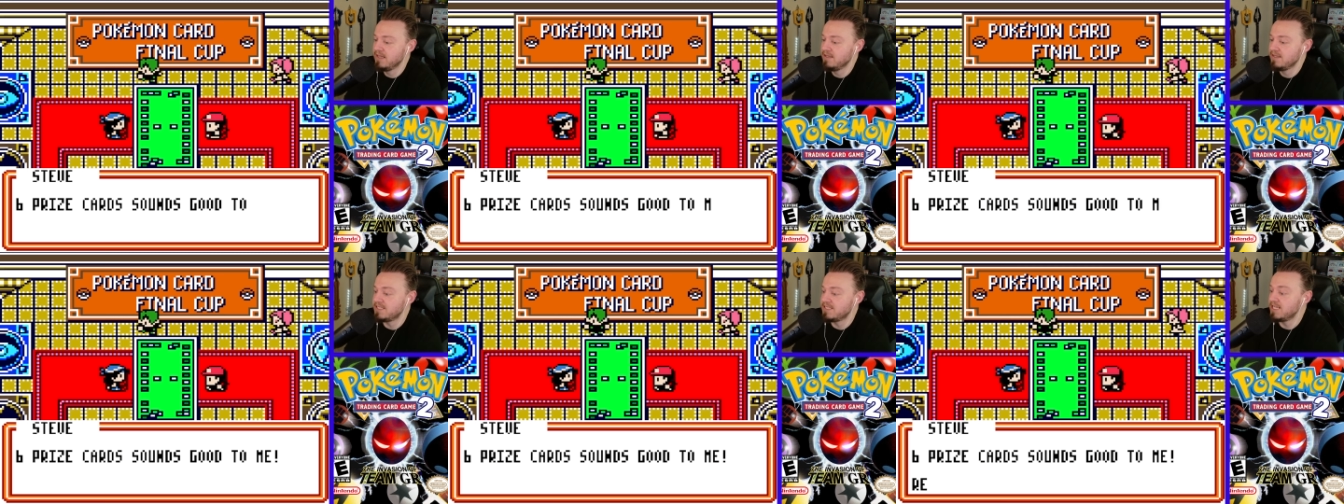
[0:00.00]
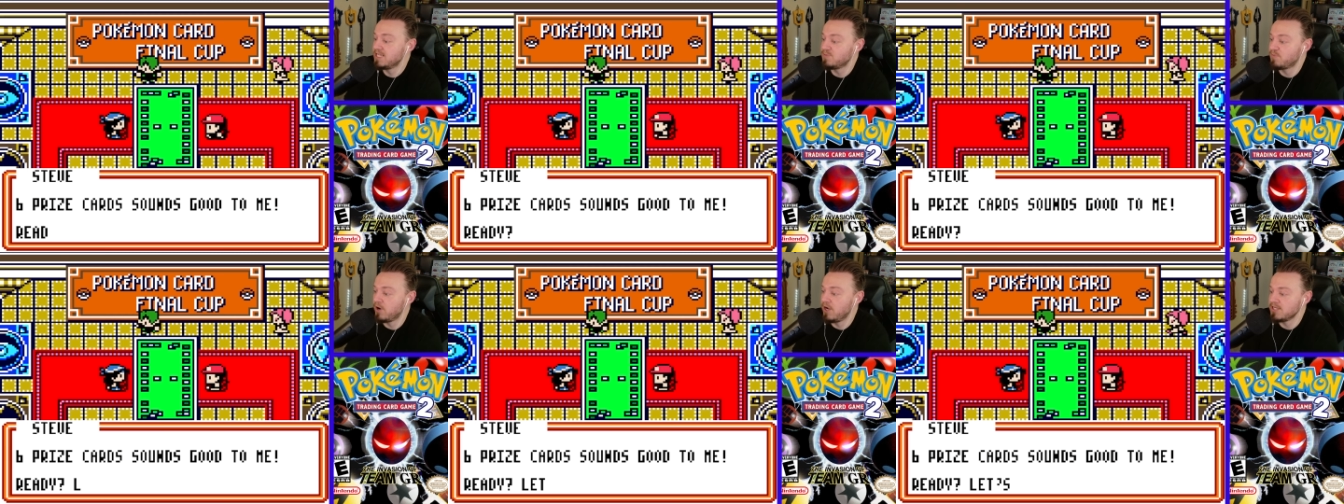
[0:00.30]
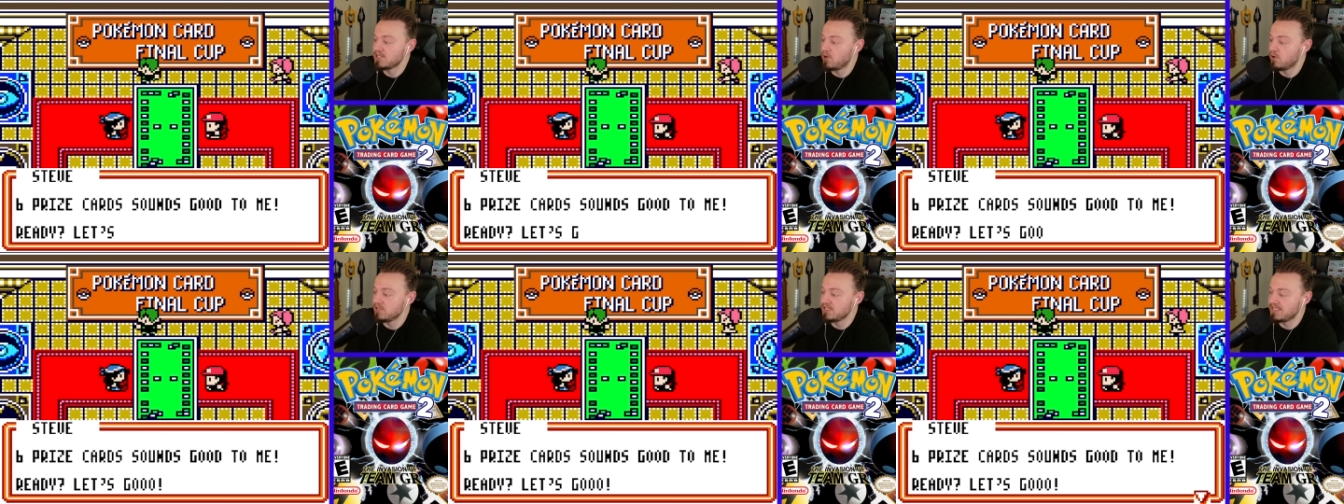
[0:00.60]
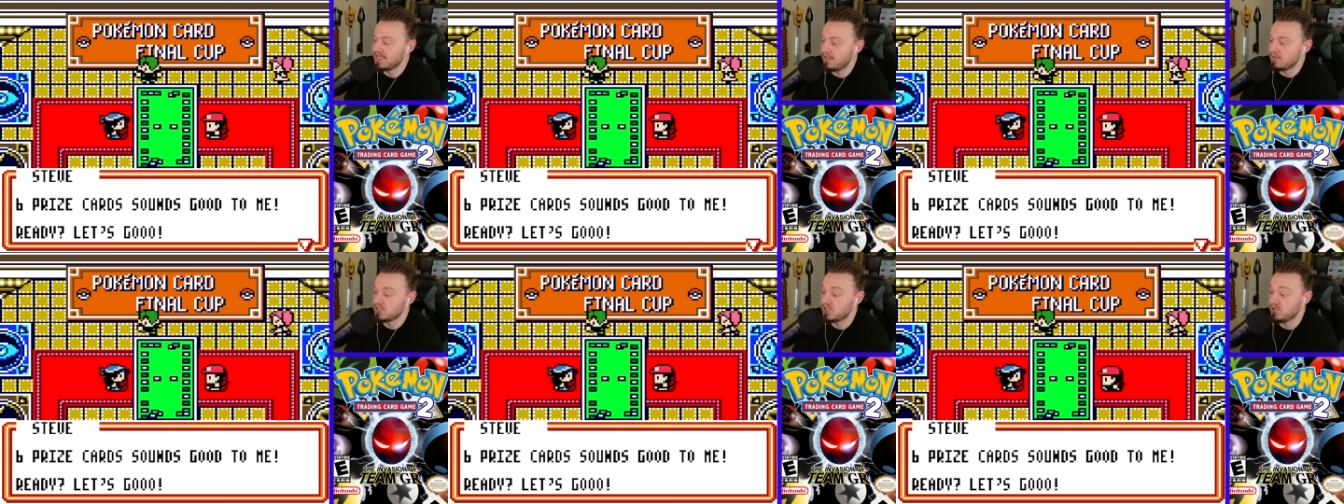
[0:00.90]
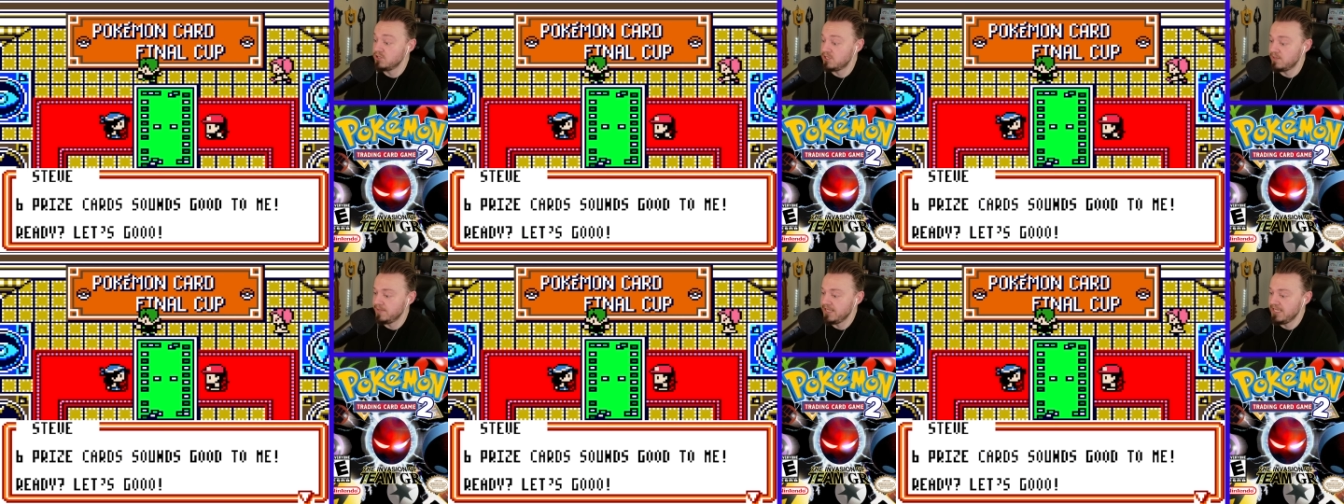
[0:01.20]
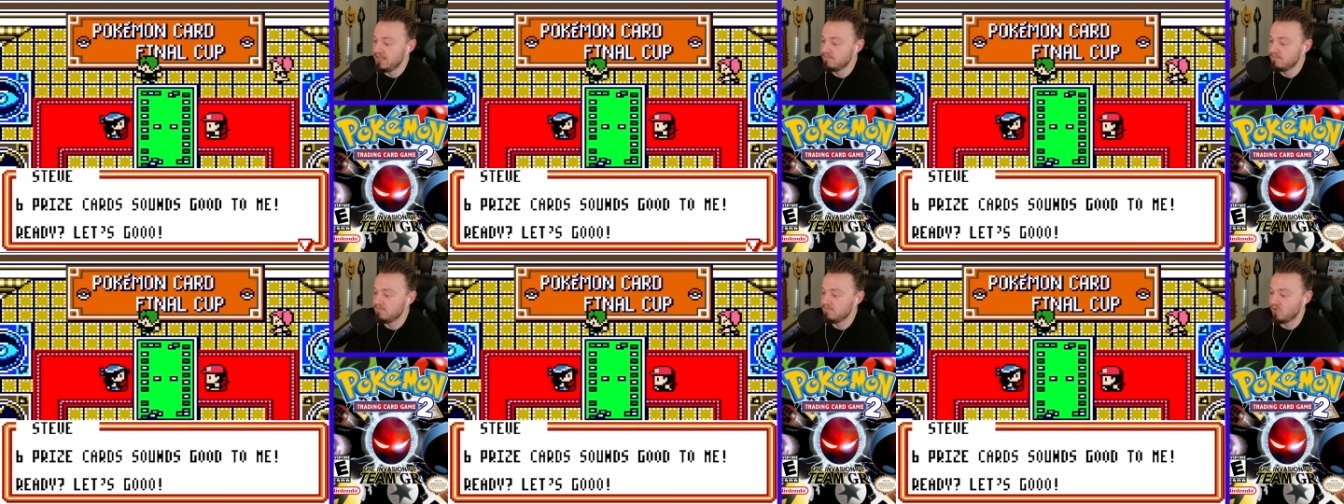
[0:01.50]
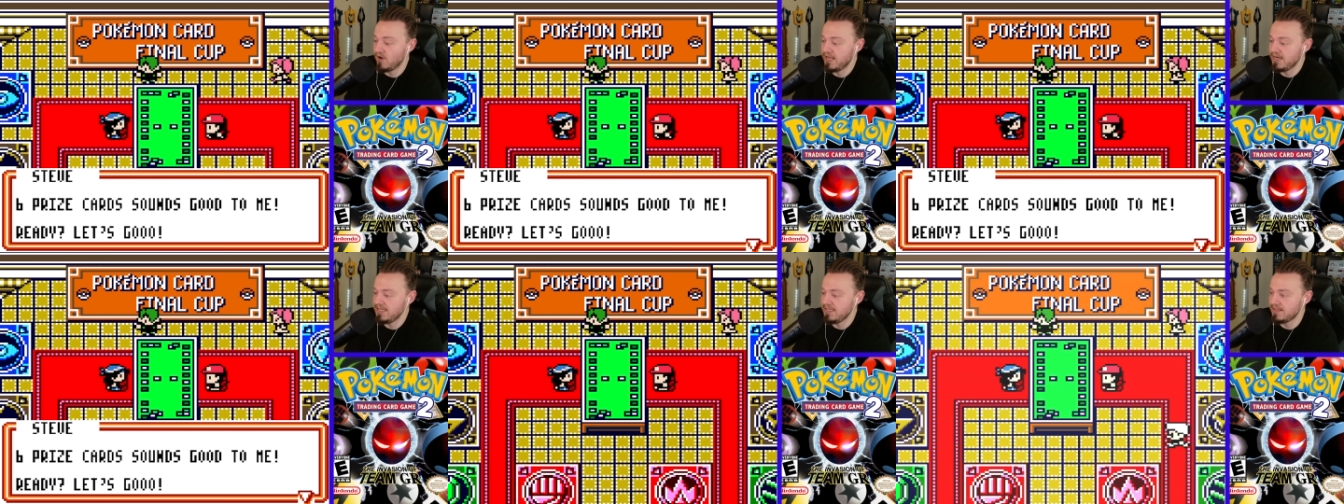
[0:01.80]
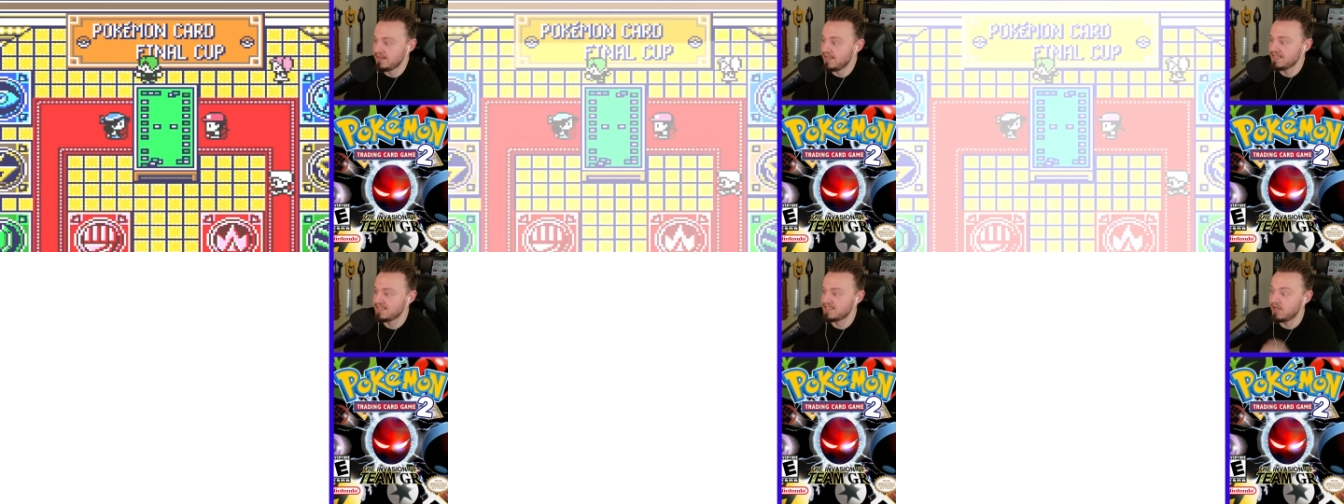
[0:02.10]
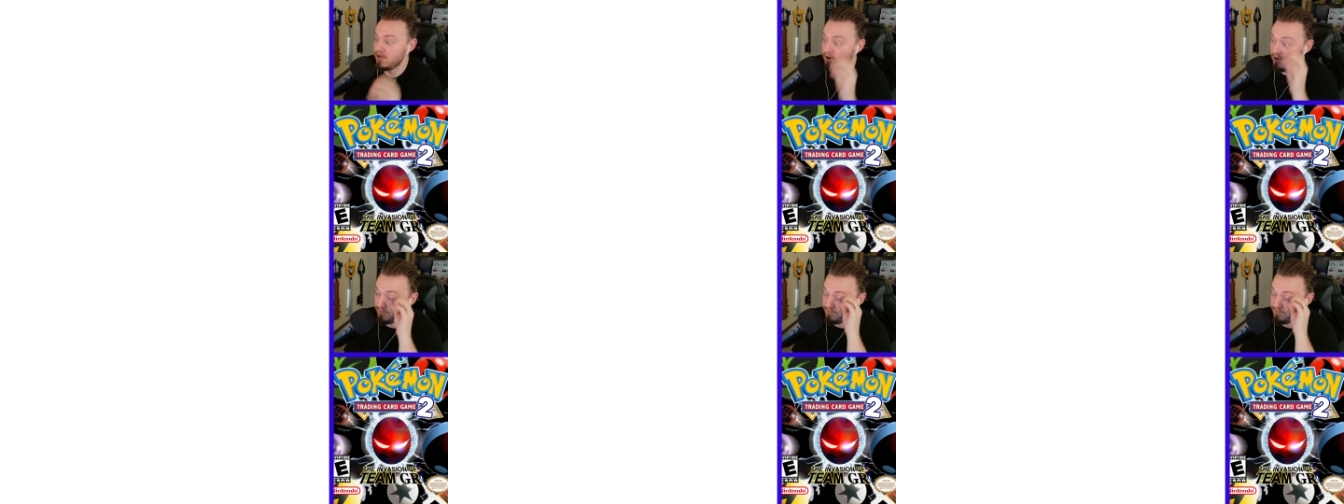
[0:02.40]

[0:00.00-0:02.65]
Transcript: 6 prize cards sounds good to me. Ready? Let's go.